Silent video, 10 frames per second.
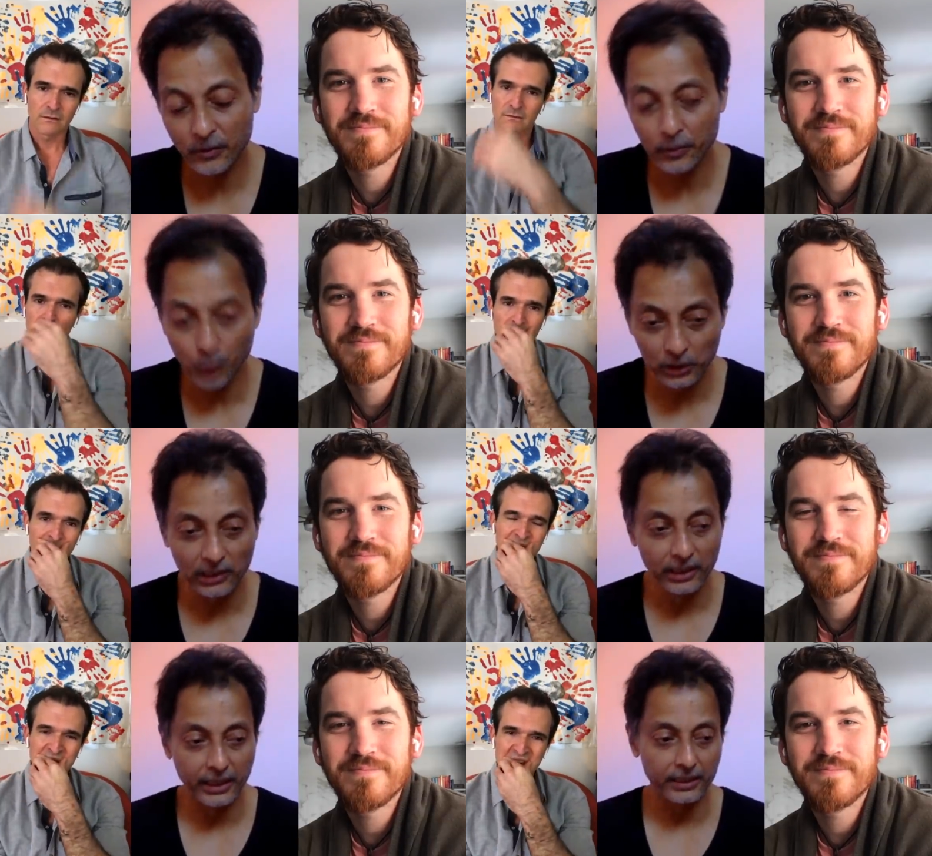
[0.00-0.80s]
Speaker 1: We were
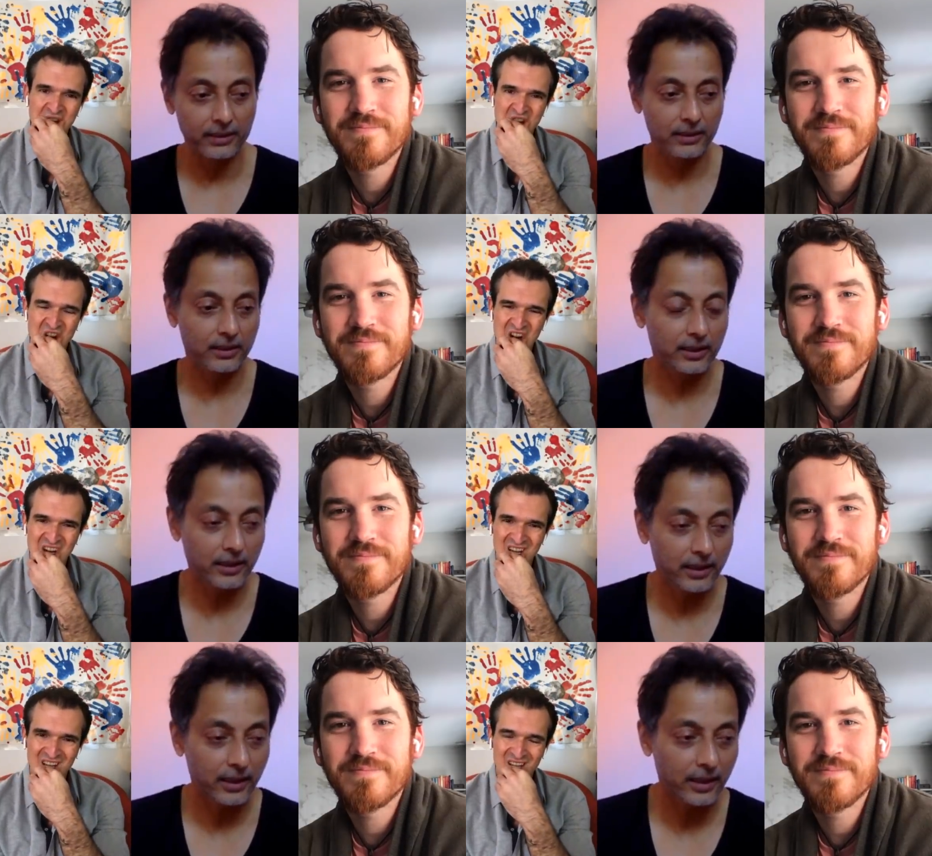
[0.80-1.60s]
both learning, you
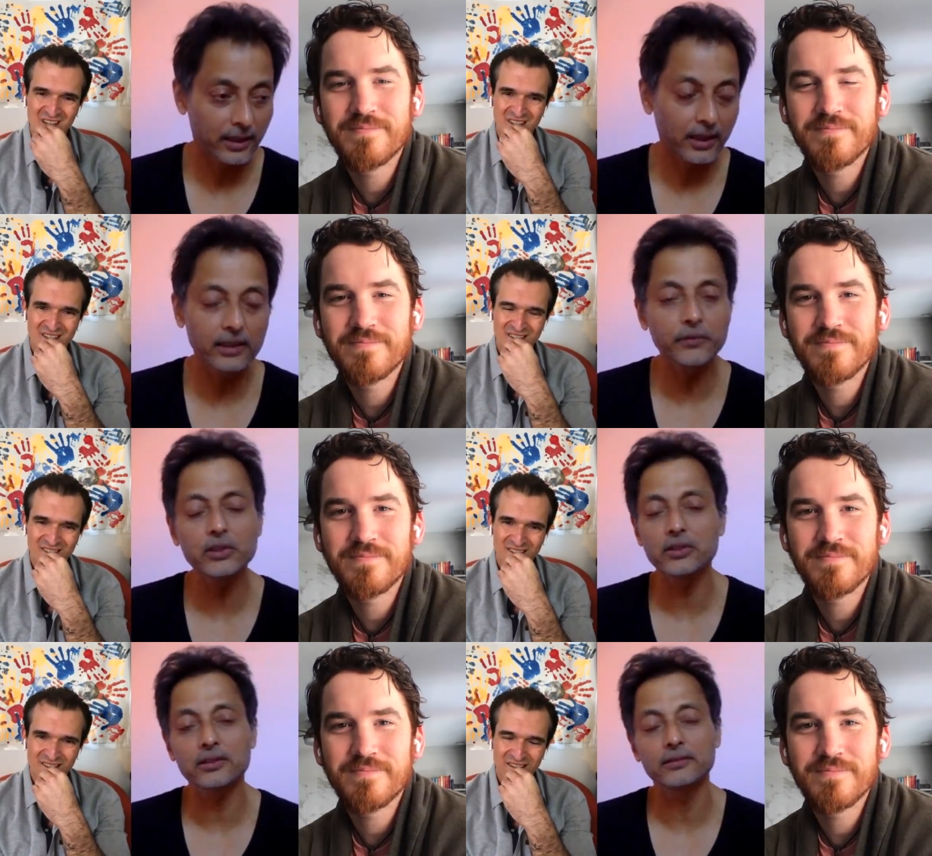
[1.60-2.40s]
know, and
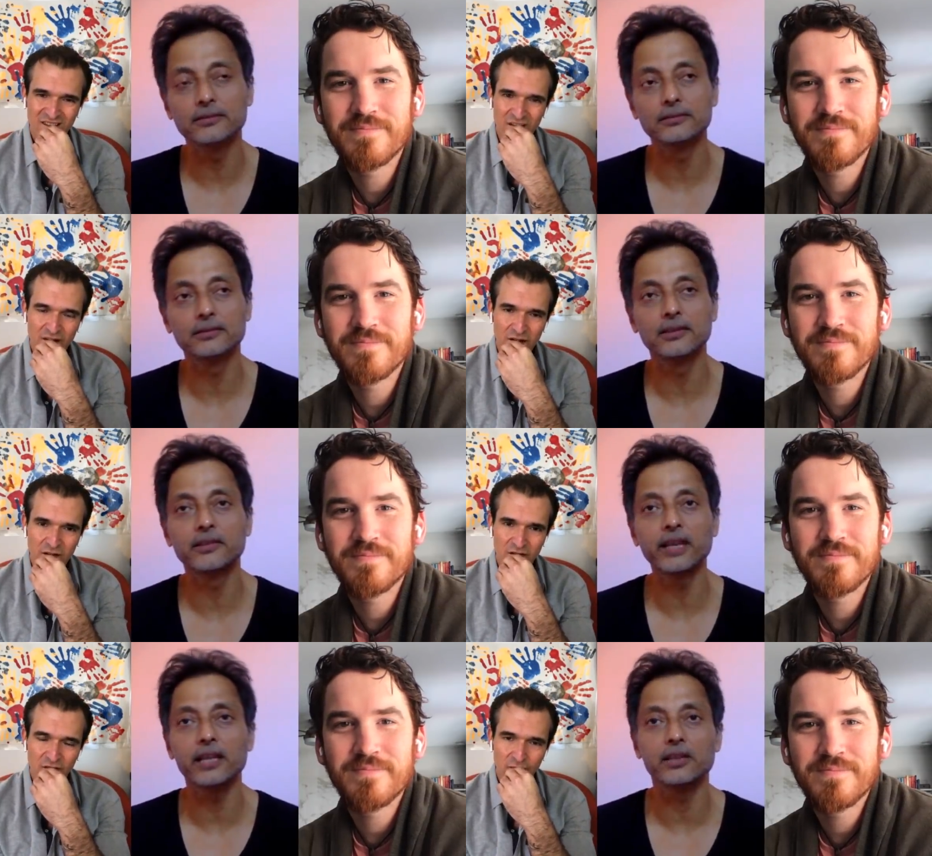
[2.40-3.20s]
it was
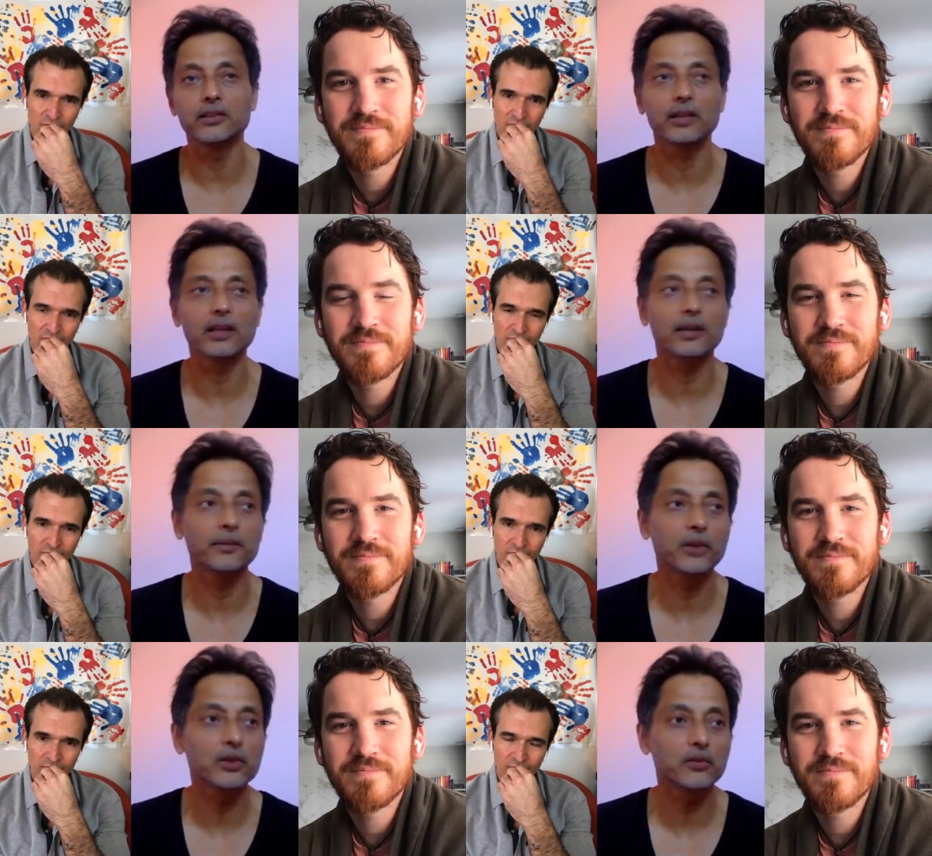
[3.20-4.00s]
great, you
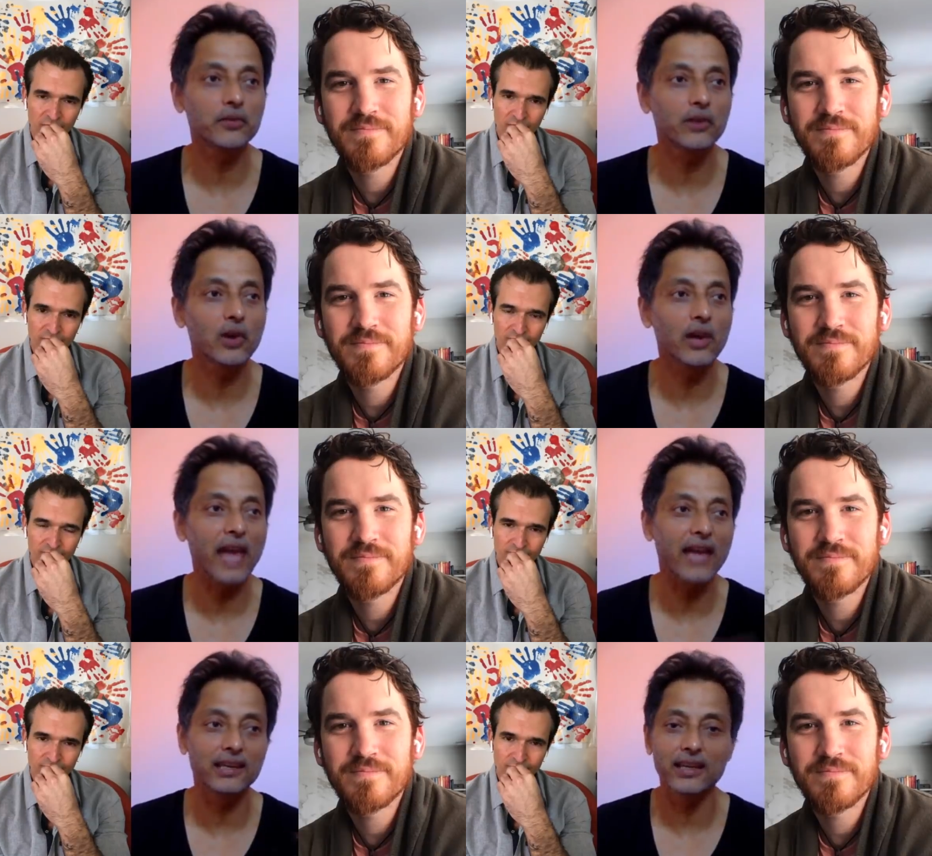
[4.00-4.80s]
know, because we were
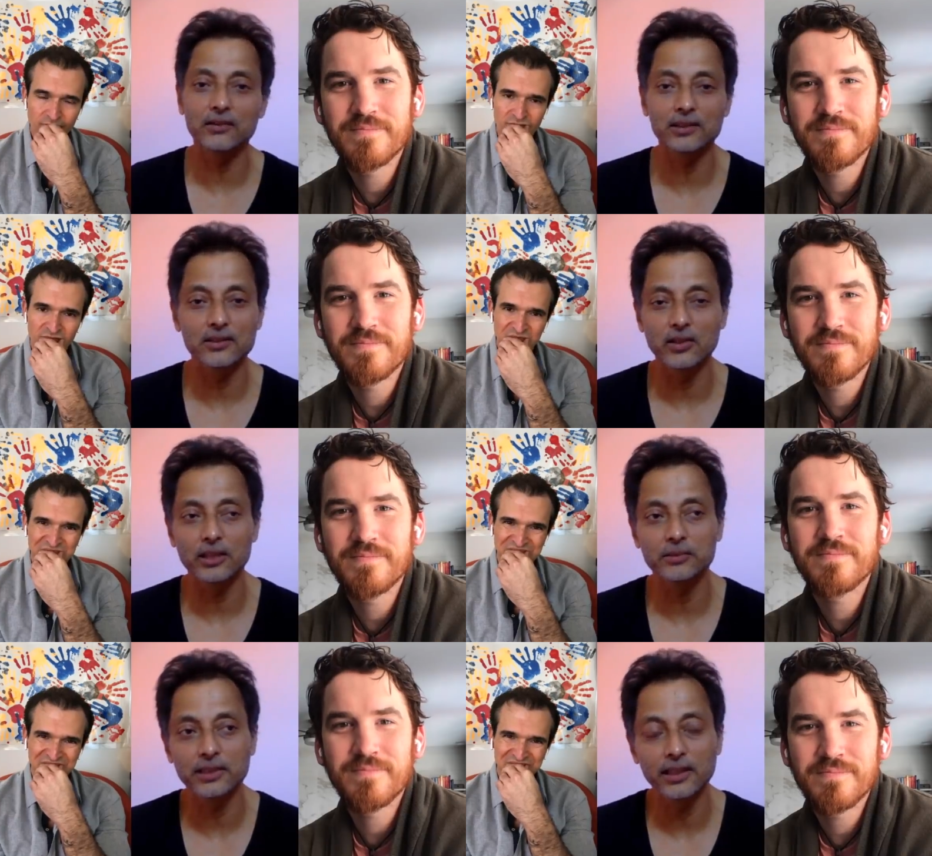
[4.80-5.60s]
all hanging out in the
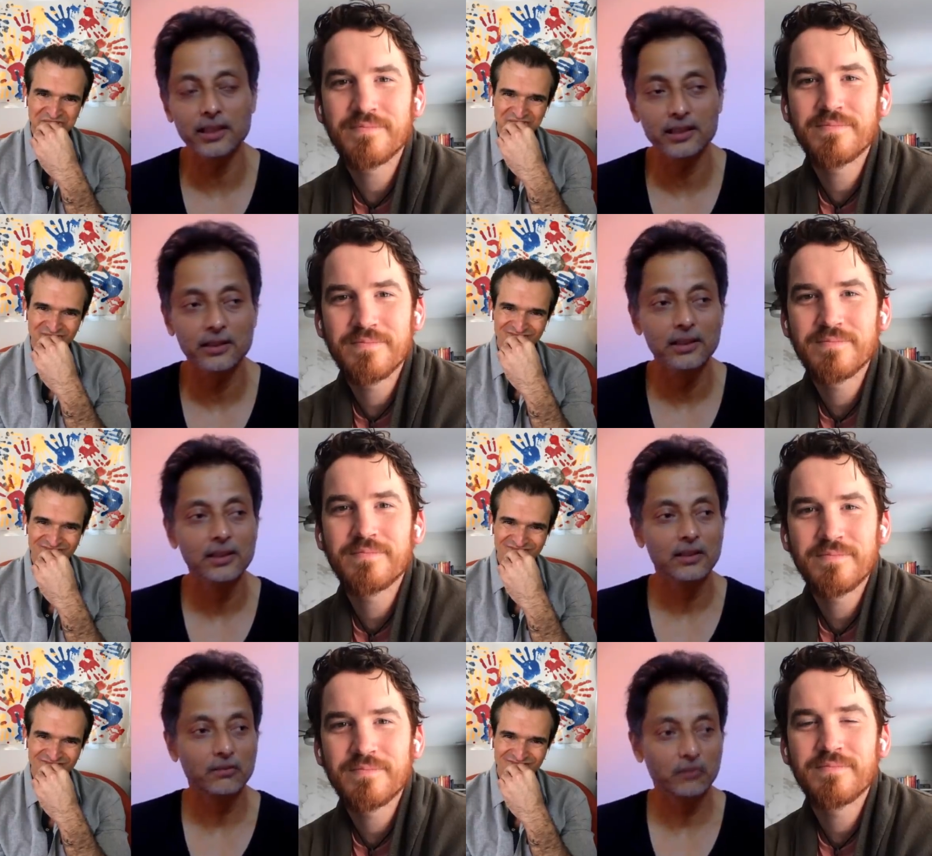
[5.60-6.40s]
same hotel.
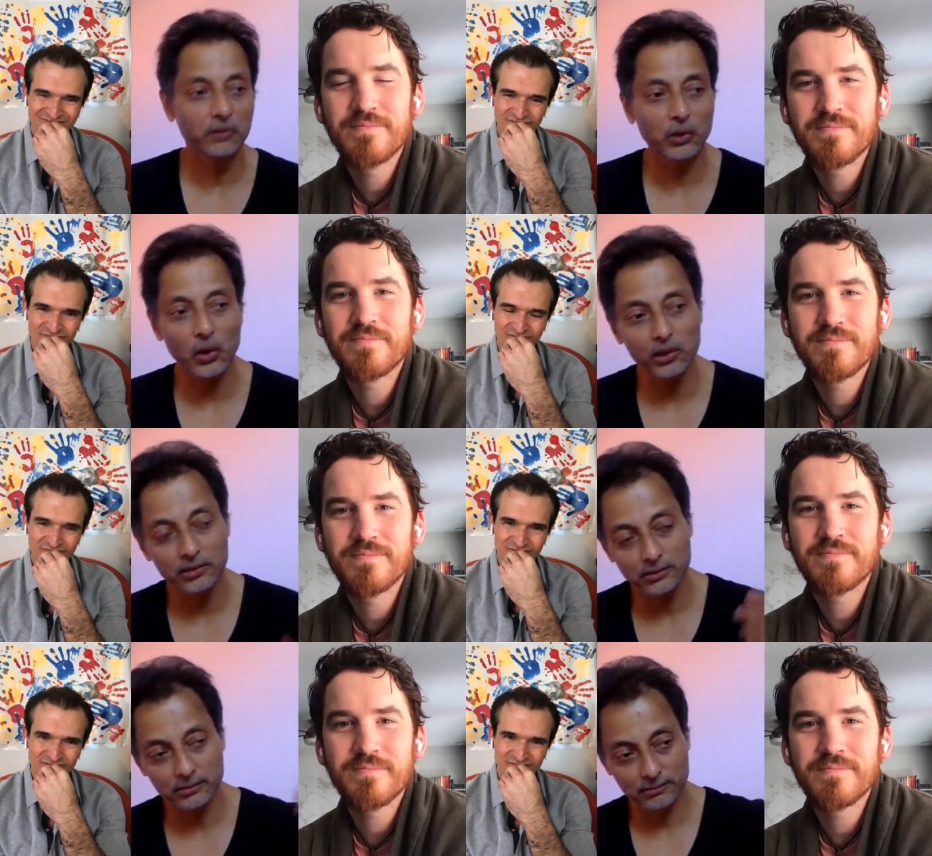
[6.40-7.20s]
We were
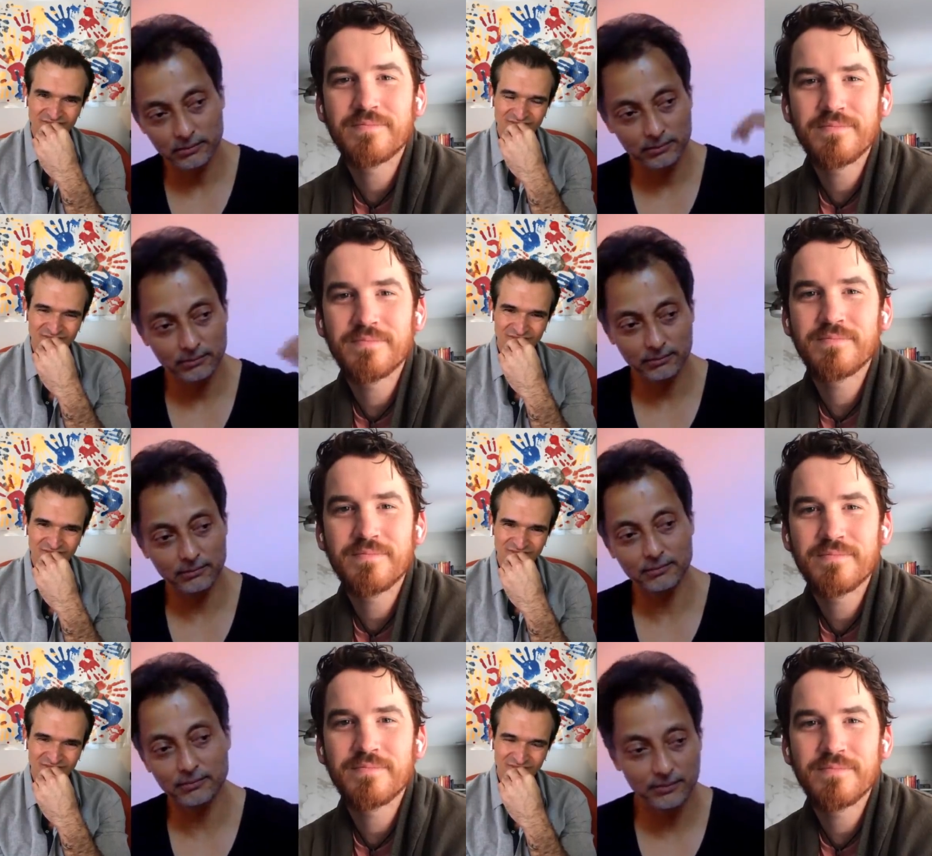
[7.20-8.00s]
all,
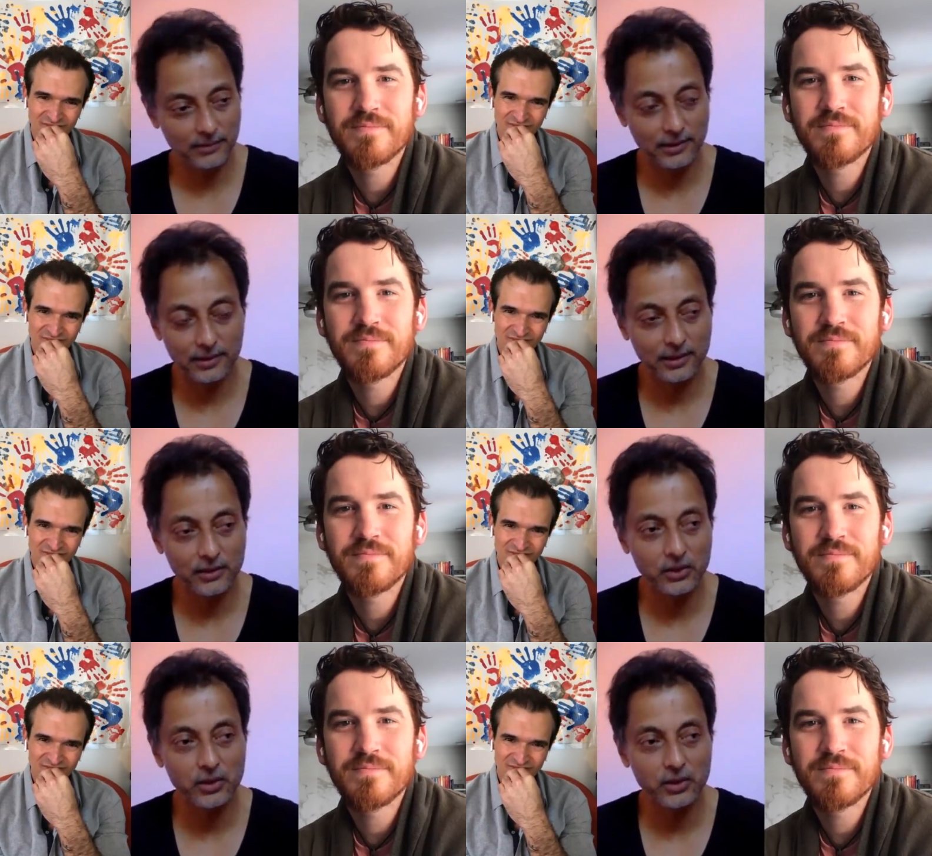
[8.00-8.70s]
you know,